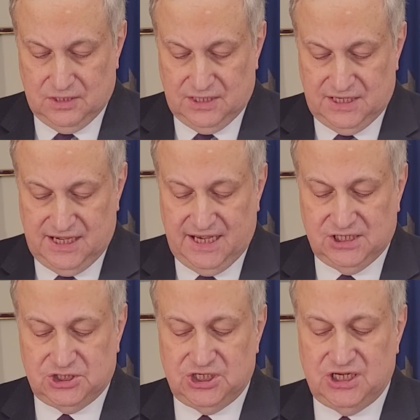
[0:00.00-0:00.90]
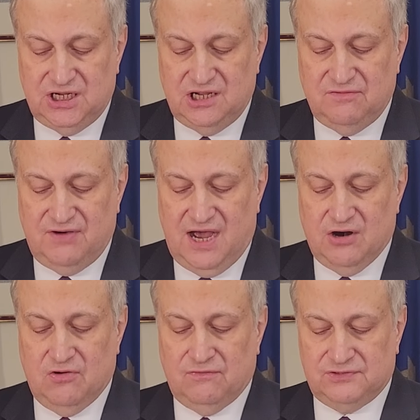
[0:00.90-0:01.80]
Jerzy
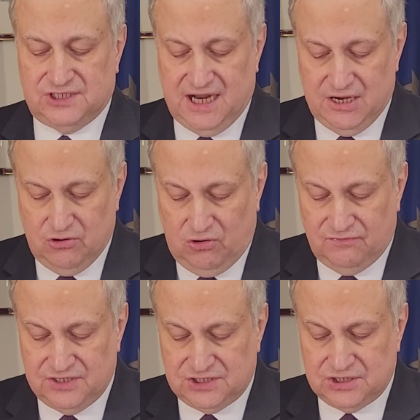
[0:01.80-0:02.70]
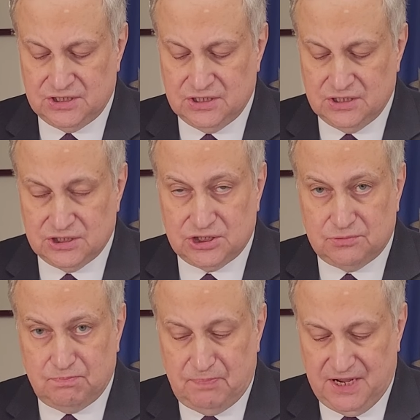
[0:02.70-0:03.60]
Iwanov-Sajnowicz,
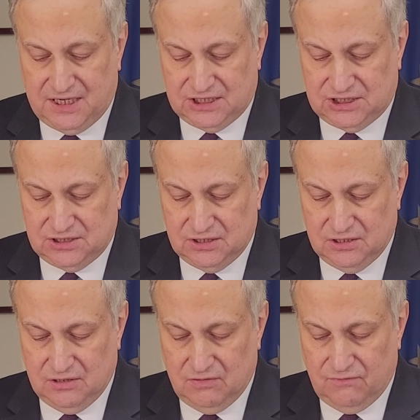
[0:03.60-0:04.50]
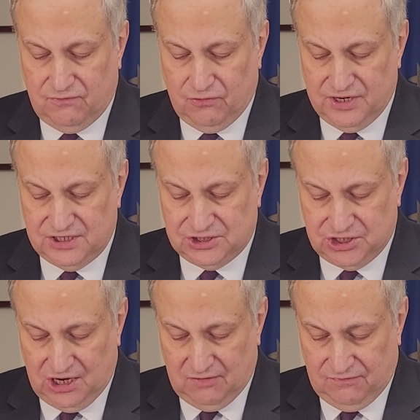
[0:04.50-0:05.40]
speaks for
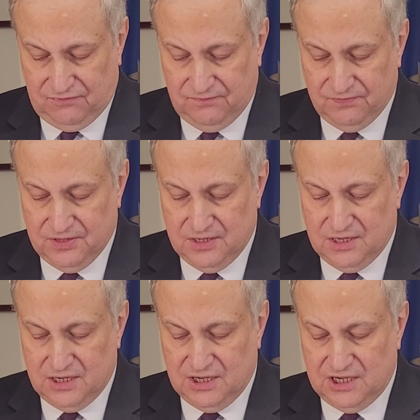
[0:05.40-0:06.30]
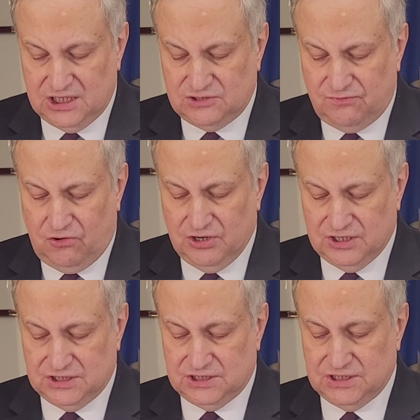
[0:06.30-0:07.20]
itself. His
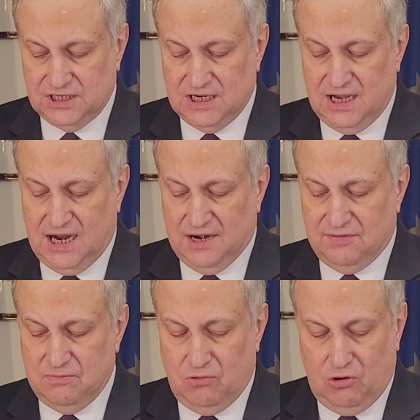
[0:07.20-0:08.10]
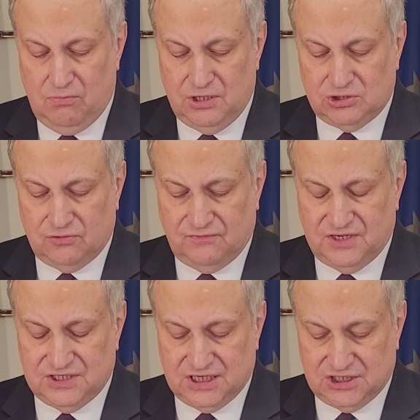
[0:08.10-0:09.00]
voice at the moment of
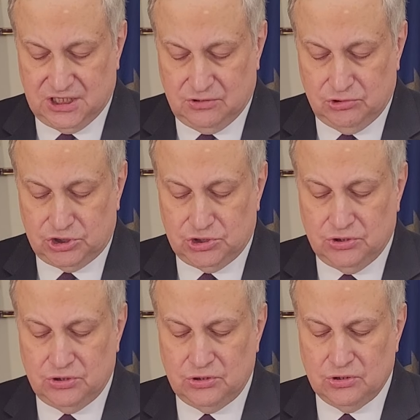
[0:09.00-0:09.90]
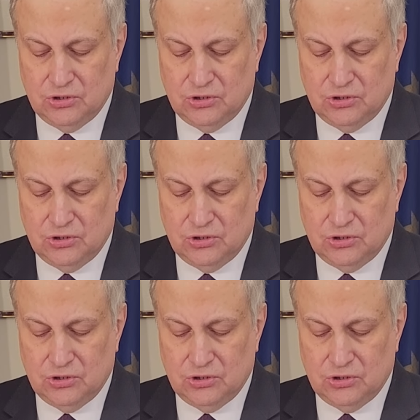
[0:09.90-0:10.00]
his execution,